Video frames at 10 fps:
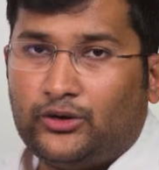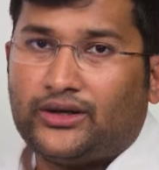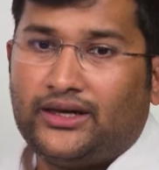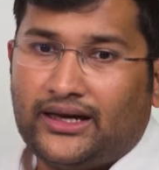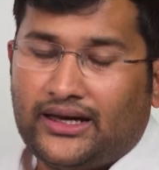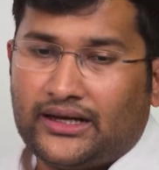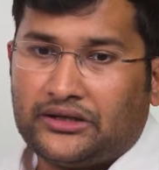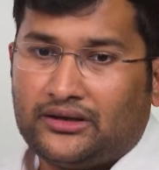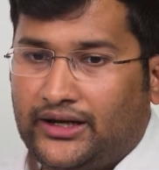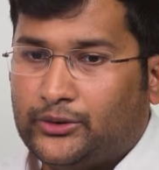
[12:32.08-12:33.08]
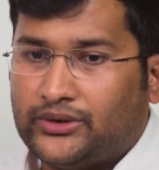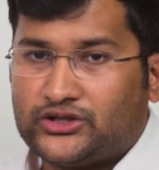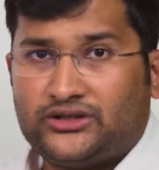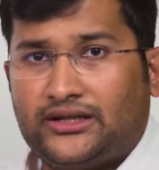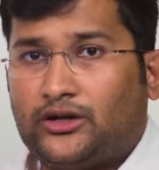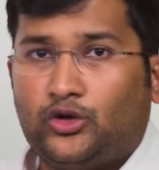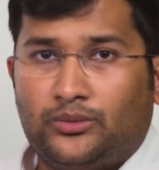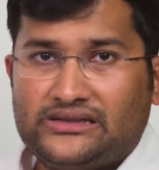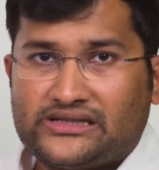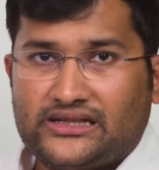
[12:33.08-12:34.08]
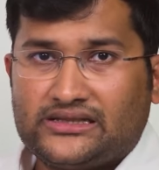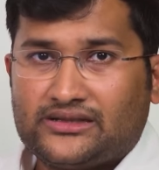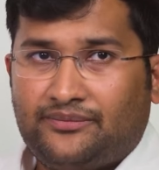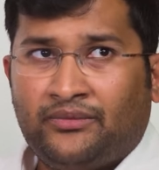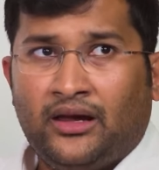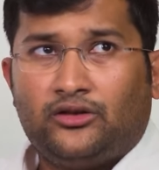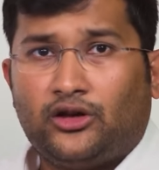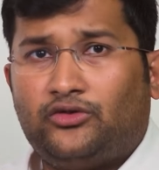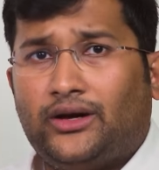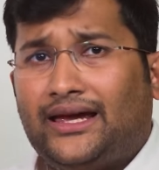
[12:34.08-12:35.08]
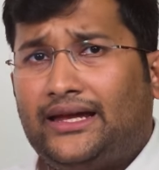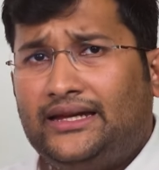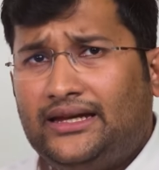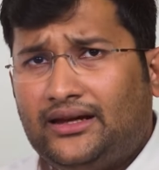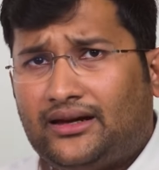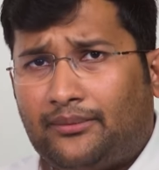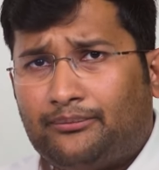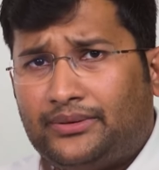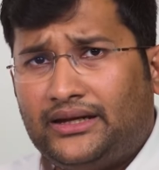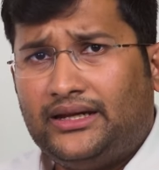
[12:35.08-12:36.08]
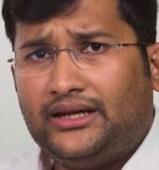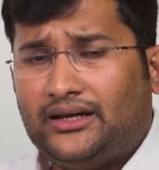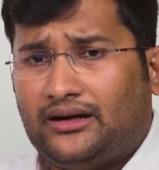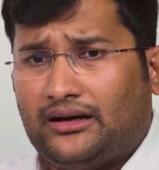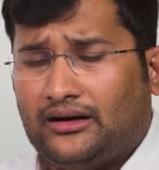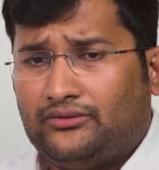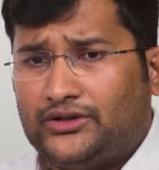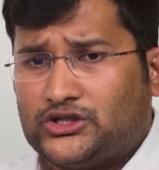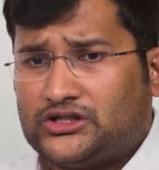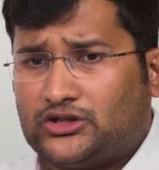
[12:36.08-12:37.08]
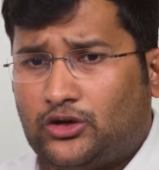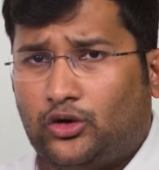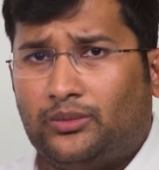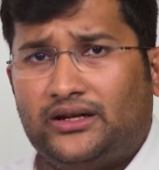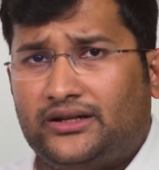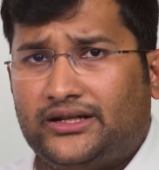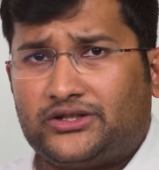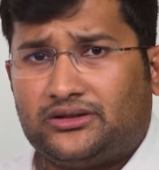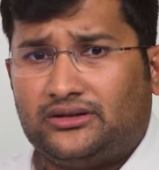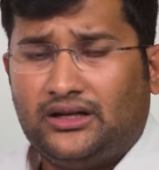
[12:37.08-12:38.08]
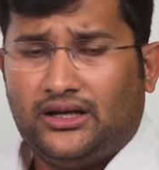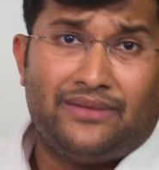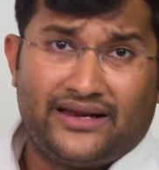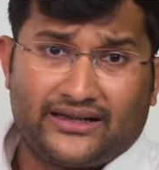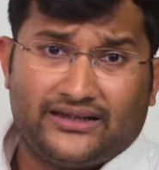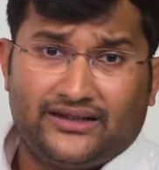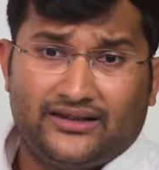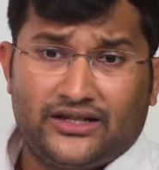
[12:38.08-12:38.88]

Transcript: looking at education in a global sense. Now, for any company which is global in nature, American in